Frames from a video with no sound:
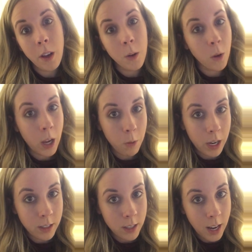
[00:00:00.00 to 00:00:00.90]
a great
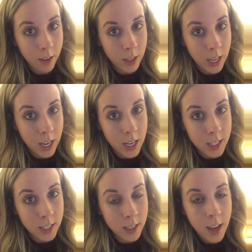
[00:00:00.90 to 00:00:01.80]
way to
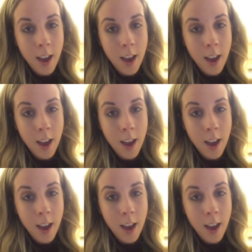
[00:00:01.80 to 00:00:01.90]
navigate